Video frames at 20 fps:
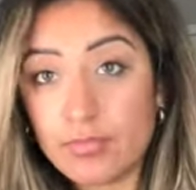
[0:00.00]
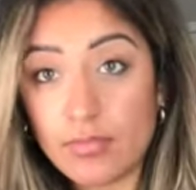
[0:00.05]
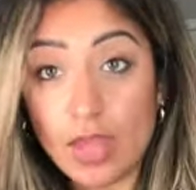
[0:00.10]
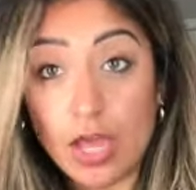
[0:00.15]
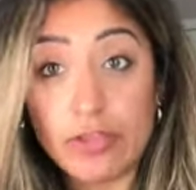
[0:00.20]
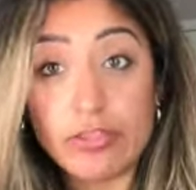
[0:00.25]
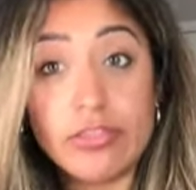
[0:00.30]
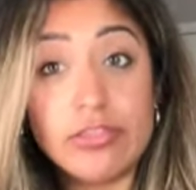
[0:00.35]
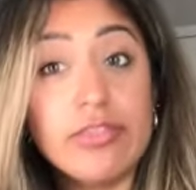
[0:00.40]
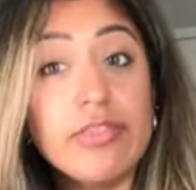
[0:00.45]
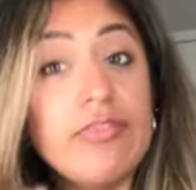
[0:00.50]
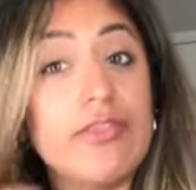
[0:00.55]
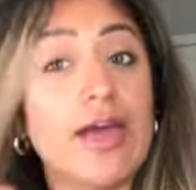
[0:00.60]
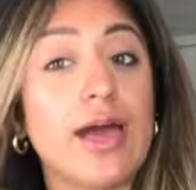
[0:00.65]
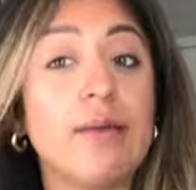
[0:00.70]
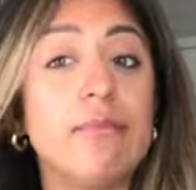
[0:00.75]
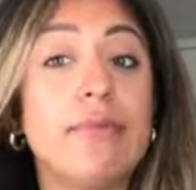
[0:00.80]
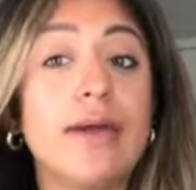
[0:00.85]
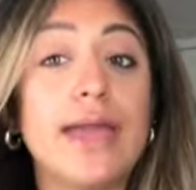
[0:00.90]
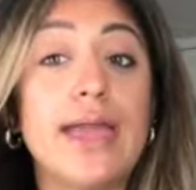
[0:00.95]
Other than
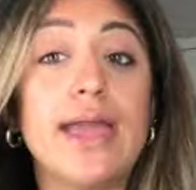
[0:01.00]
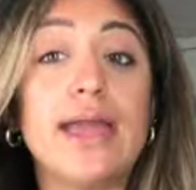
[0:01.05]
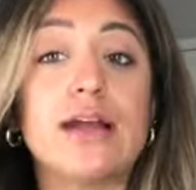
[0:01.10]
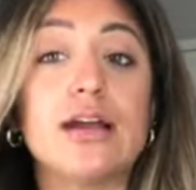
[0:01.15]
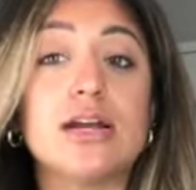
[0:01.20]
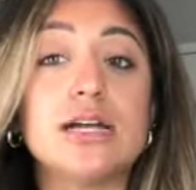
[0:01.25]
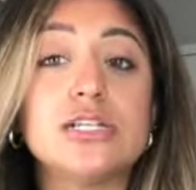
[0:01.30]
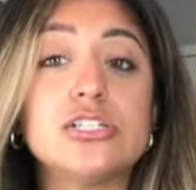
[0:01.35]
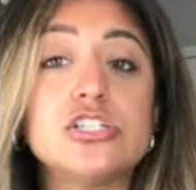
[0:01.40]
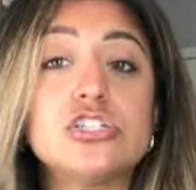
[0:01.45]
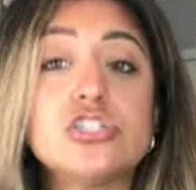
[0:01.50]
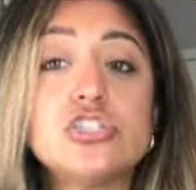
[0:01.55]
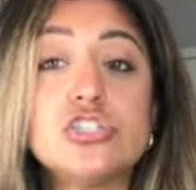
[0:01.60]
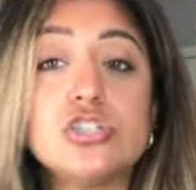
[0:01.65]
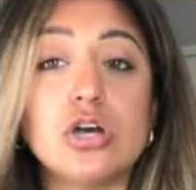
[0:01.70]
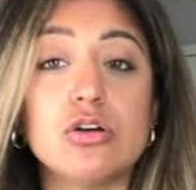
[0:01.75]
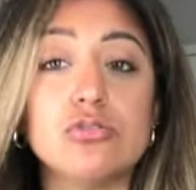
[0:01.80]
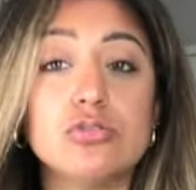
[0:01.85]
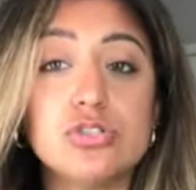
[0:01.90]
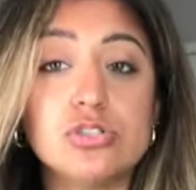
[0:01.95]
that, my hair is
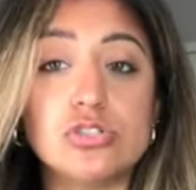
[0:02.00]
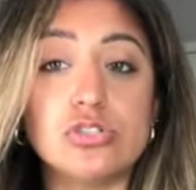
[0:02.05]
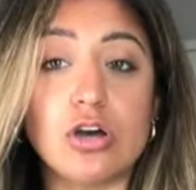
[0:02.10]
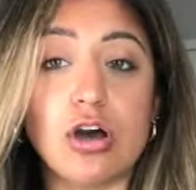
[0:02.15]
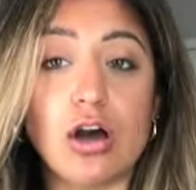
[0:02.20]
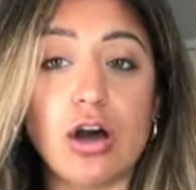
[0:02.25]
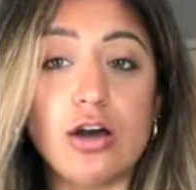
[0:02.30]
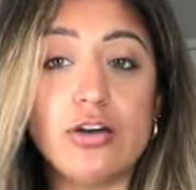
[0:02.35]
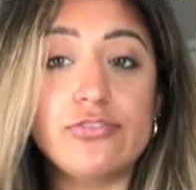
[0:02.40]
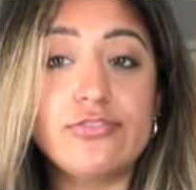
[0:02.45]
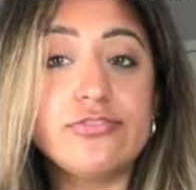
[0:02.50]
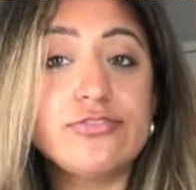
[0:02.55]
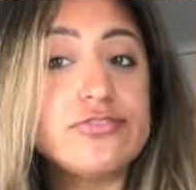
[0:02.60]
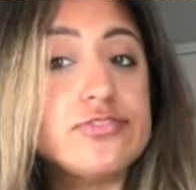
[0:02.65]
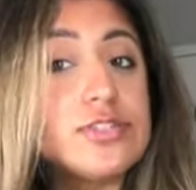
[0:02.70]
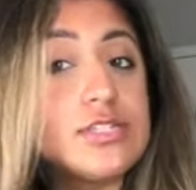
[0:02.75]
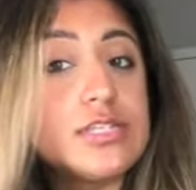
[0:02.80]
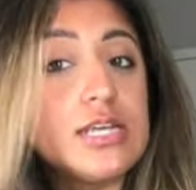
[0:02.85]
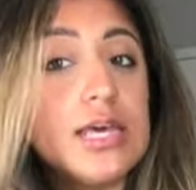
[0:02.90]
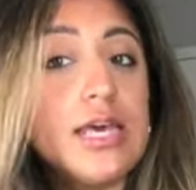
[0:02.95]
so
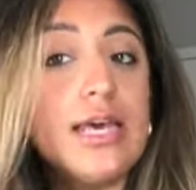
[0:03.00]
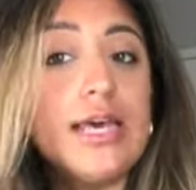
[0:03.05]
soft.